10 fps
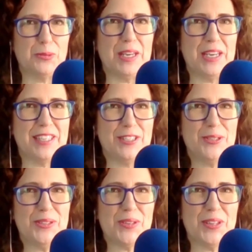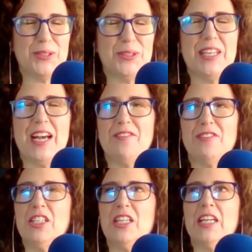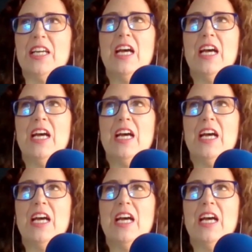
media too, so that you can have a look.